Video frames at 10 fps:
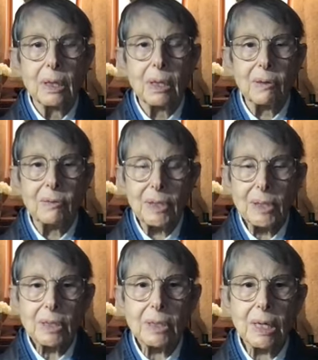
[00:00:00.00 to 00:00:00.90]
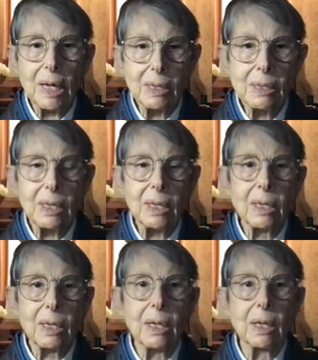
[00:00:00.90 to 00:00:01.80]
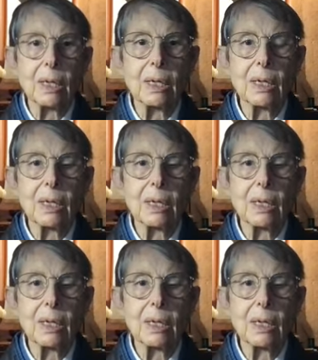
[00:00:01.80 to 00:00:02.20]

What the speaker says: of things as they are,